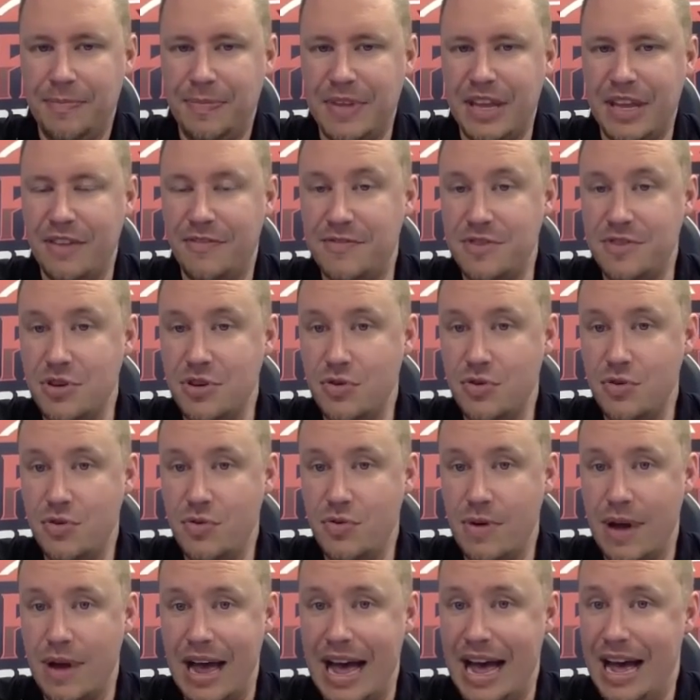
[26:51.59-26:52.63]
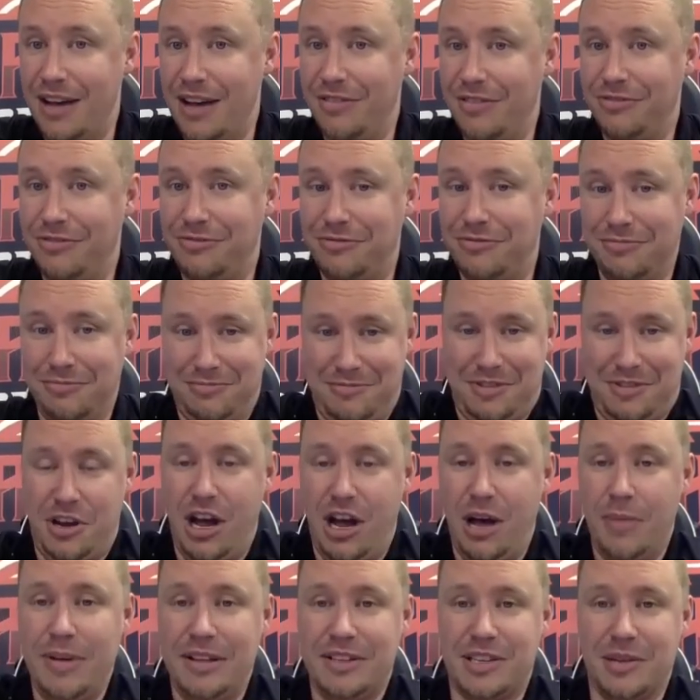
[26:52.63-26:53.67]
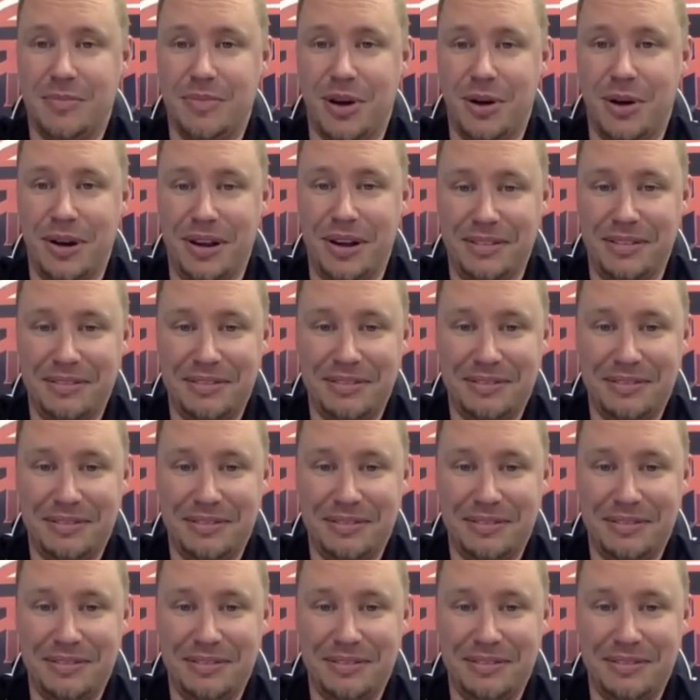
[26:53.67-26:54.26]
If you have comments about it,